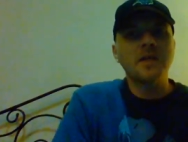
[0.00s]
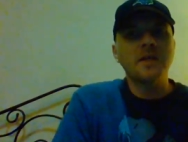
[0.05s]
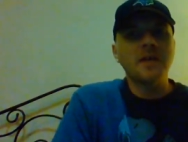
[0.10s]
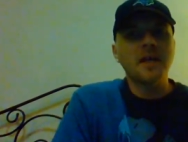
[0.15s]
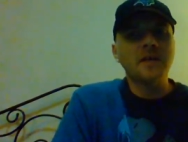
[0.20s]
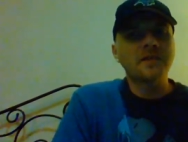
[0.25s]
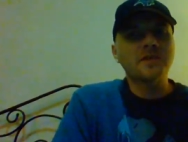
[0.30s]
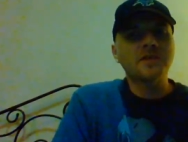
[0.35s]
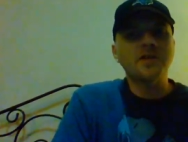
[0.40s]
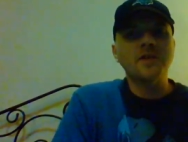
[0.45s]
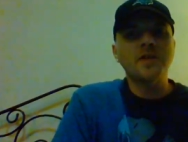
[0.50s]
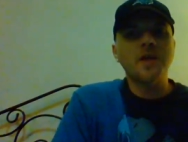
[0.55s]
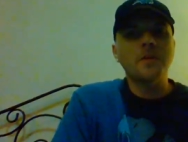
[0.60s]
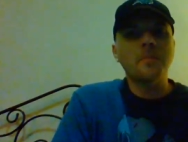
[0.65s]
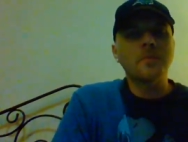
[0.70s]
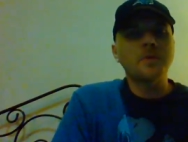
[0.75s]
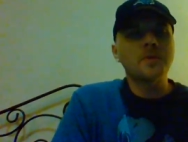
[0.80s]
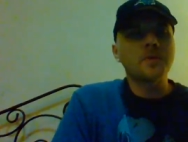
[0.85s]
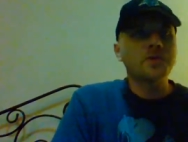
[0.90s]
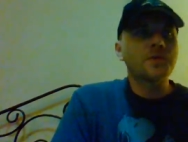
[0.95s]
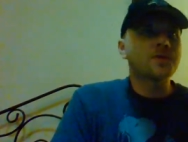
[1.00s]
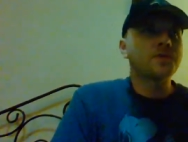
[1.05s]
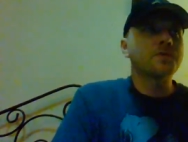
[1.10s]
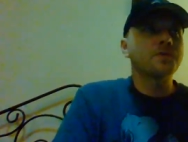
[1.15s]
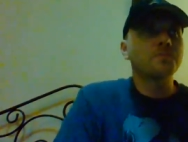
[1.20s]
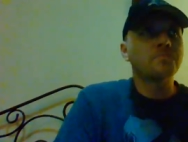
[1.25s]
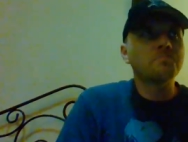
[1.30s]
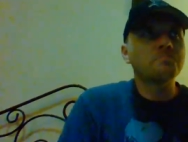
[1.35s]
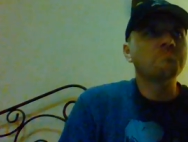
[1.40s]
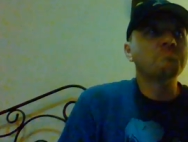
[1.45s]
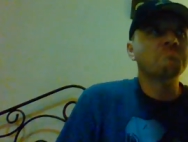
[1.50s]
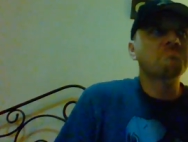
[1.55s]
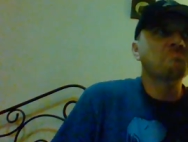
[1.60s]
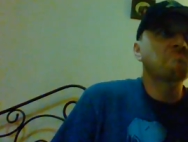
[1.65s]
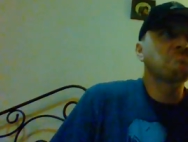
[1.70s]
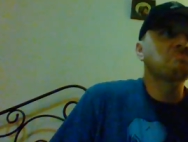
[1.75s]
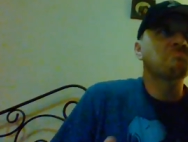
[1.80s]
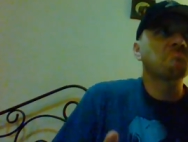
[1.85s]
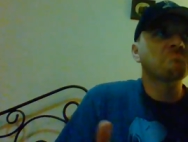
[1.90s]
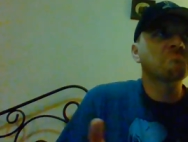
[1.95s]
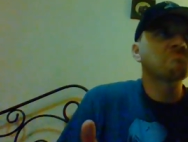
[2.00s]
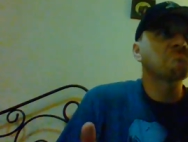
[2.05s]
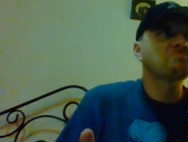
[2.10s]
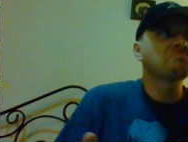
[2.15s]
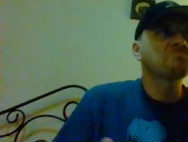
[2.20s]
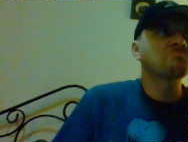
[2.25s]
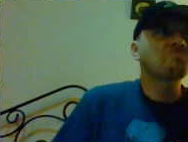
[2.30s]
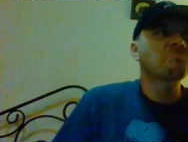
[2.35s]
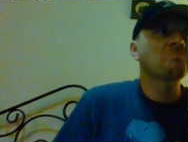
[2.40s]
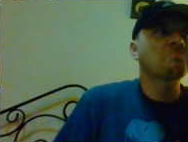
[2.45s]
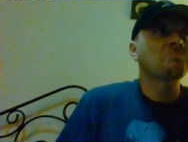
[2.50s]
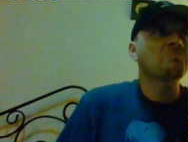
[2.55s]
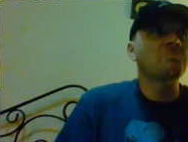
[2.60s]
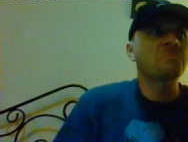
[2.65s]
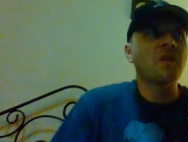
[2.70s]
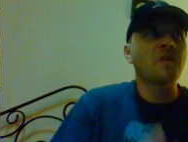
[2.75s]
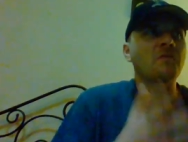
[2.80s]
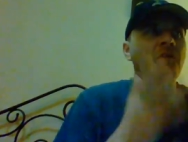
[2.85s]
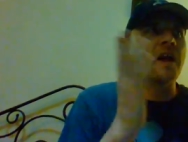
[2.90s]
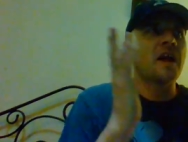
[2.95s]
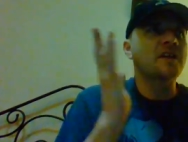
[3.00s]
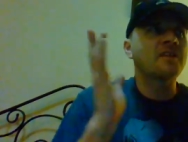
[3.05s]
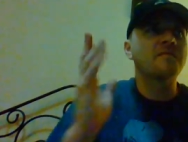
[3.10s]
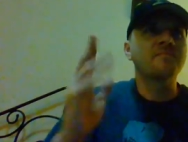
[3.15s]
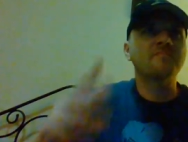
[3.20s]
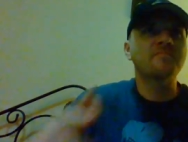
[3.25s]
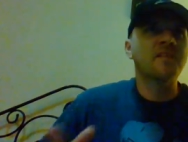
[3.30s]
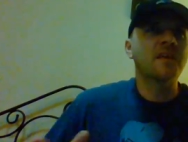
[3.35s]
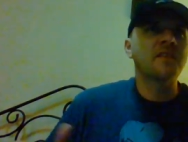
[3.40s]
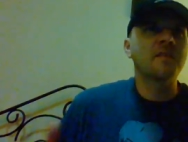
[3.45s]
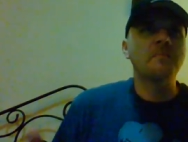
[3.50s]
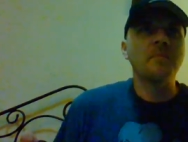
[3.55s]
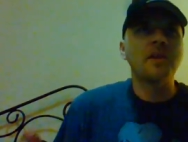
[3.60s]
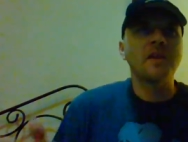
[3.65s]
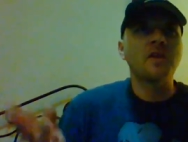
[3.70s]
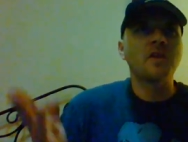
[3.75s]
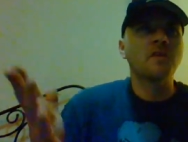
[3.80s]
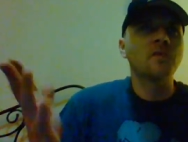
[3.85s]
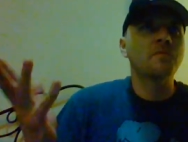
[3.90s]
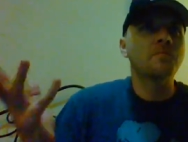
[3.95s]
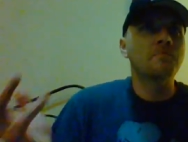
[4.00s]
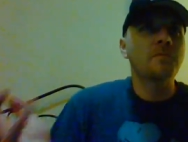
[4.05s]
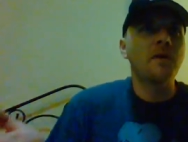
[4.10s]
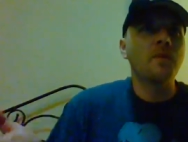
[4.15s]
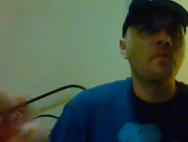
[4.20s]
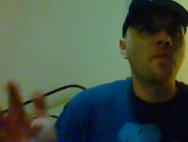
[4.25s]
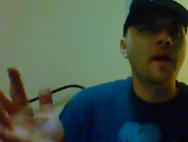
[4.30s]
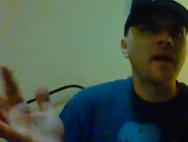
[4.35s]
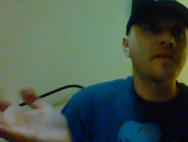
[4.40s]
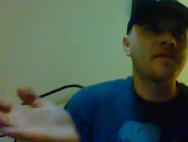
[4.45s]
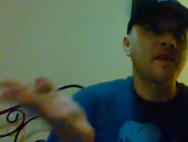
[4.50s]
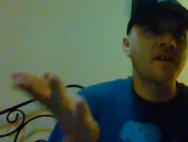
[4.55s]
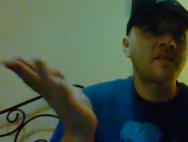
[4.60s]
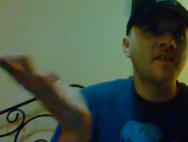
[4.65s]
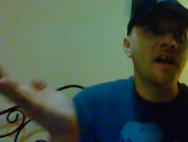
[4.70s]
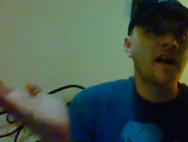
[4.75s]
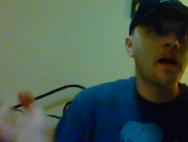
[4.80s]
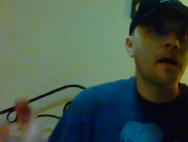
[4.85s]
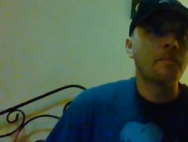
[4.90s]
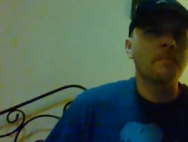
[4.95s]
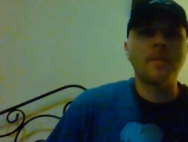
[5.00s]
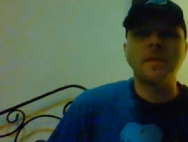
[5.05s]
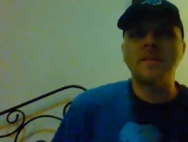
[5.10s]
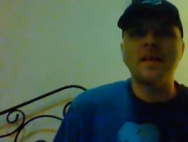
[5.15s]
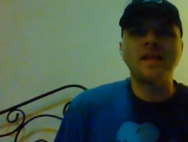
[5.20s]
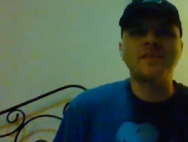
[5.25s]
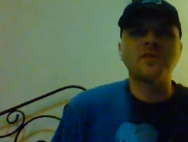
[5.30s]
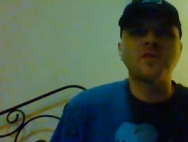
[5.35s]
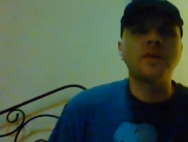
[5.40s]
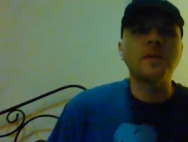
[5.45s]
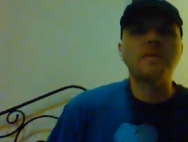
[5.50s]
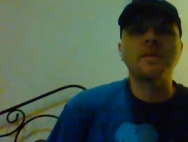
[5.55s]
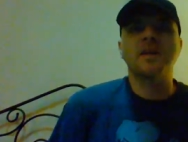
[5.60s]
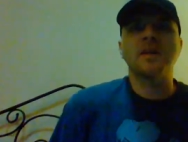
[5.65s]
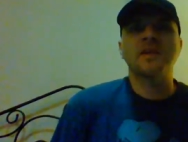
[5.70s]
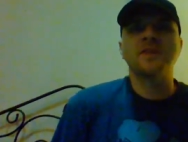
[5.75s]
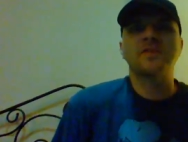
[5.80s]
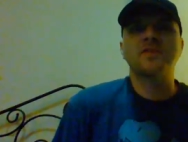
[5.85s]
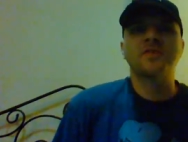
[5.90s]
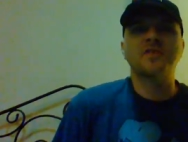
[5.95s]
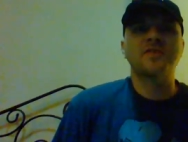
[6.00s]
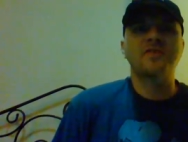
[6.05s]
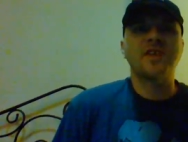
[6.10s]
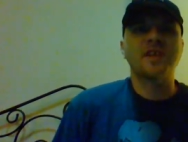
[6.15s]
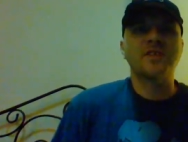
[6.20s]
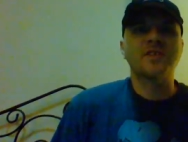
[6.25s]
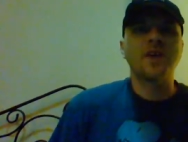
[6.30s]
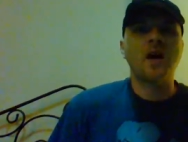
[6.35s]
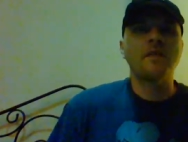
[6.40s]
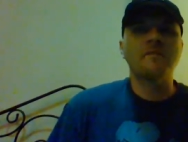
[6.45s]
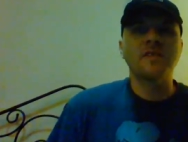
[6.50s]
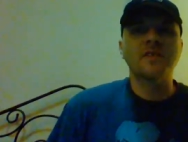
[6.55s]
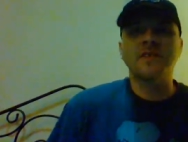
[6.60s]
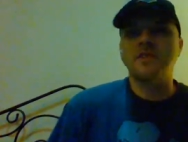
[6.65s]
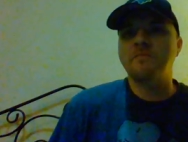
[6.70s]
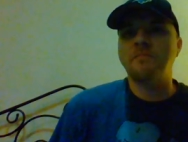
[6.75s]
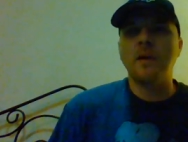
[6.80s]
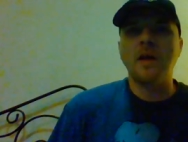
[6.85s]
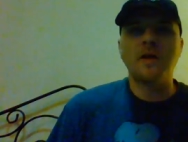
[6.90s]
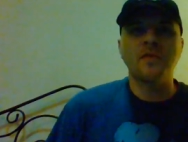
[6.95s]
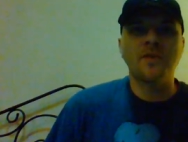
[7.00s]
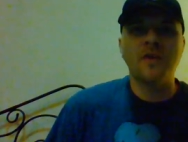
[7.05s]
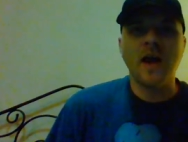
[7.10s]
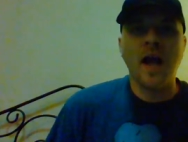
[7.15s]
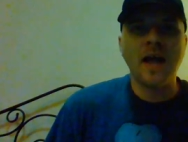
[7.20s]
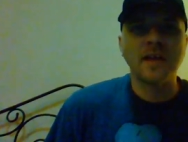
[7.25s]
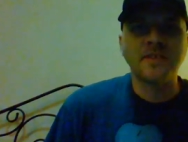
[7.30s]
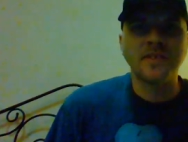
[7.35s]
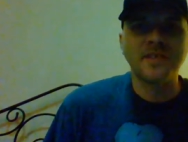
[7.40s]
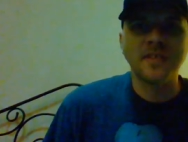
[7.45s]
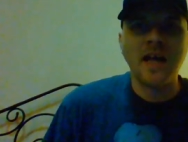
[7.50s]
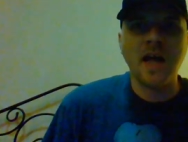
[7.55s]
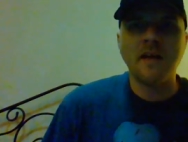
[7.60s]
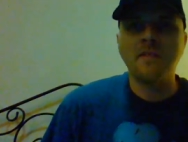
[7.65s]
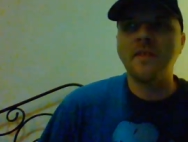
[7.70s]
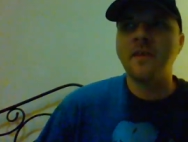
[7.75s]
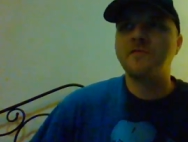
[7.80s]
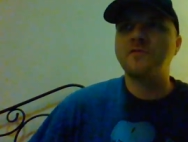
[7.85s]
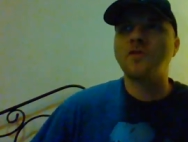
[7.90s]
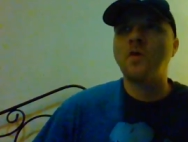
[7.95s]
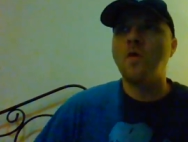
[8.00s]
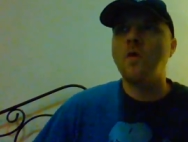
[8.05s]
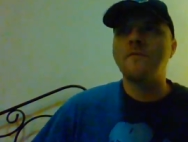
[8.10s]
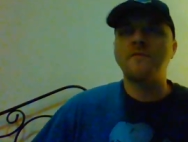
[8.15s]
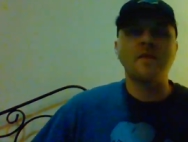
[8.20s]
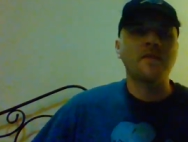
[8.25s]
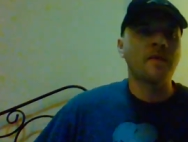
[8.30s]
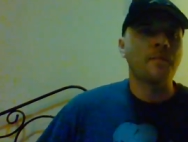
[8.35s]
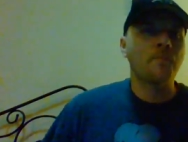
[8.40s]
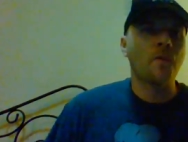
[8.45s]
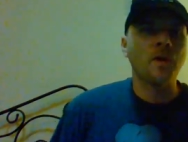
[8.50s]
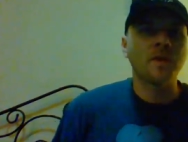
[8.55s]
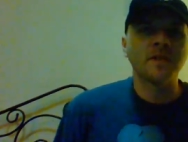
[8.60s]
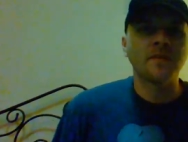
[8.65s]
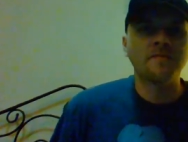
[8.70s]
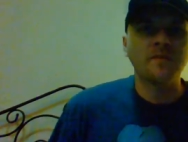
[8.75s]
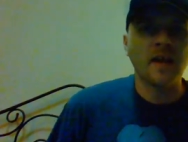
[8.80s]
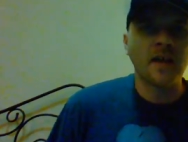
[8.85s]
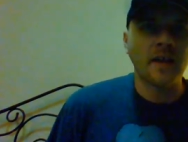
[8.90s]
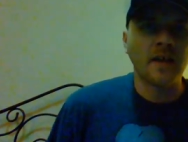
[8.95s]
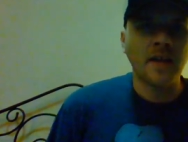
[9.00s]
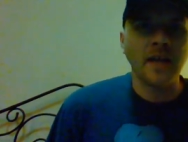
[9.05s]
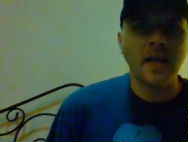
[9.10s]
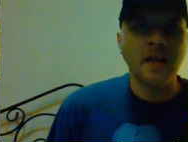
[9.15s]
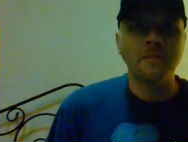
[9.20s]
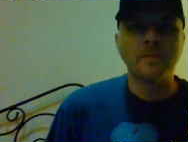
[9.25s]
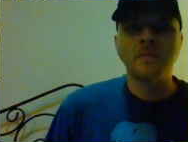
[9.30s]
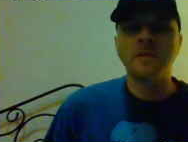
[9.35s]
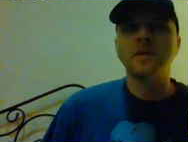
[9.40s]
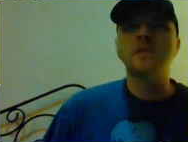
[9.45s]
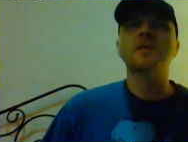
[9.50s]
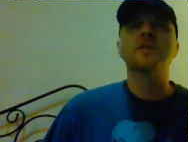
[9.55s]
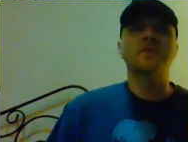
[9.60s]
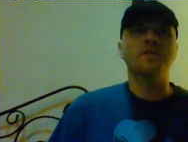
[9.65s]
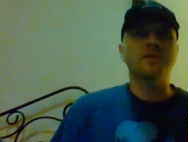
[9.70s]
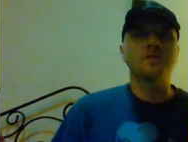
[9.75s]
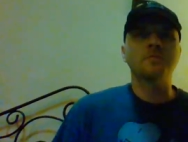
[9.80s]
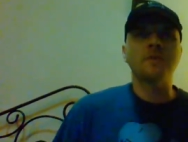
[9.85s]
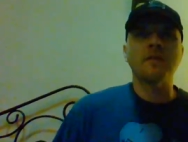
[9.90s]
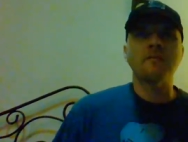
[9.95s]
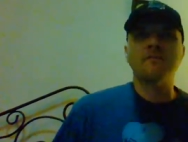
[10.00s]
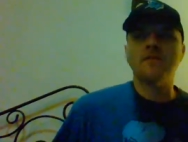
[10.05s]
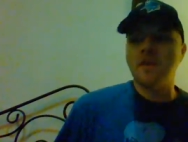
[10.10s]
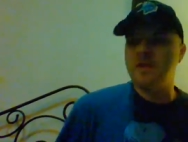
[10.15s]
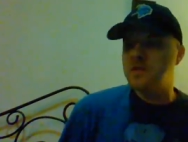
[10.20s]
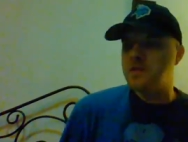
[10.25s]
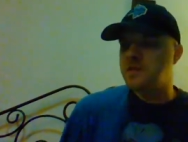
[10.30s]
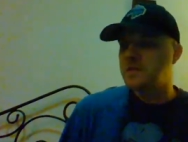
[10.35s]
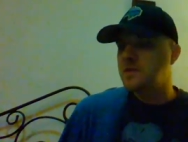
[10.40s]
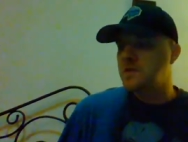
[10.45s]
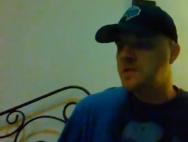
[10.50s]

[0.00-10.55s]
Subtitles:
Yes, their numbers, they're ranked in the middle, midway to top, but that's only because the Saints offense have bailed their asses out and they score 50 points a fucking game. Excuse my French.